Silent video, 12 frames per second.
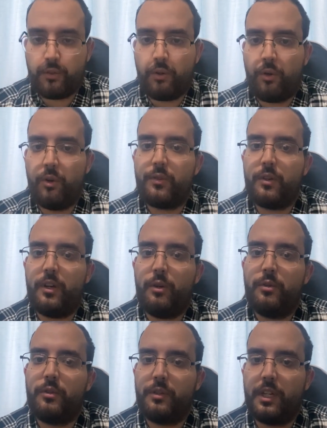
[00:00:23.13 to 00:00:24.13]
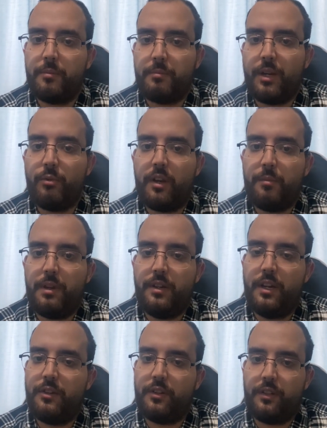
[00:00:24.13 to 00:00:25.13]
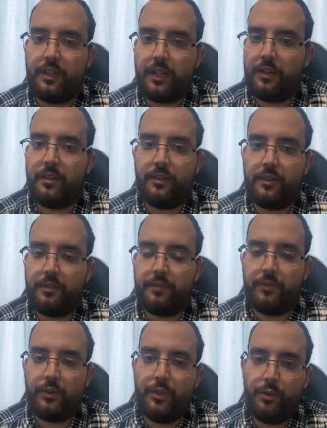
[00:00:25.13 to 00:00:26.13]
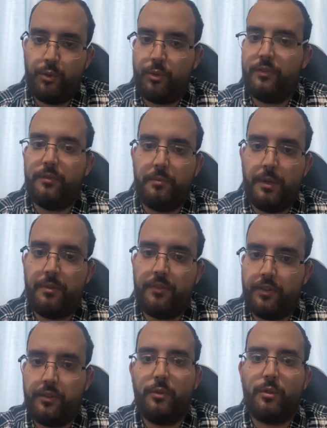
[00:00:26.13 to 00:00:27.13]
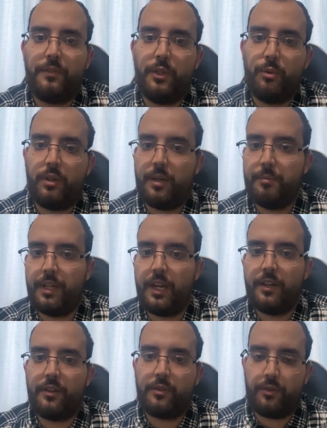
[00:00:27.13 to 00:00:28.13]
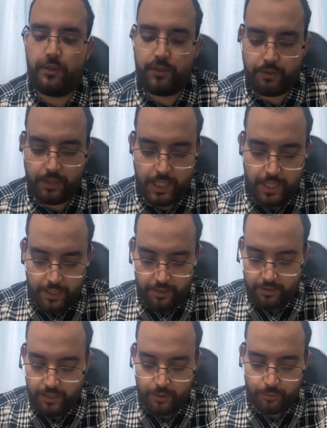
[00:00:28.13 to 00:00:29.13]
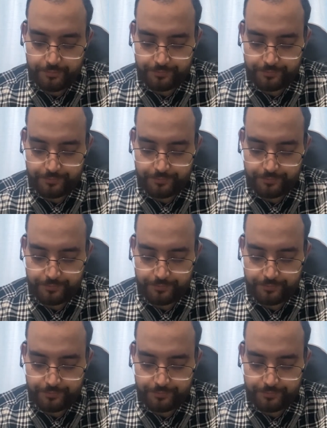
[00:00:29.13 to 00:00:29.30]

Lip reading: I also give my recommendation for you, maybe for those of you who are beginners or not. Now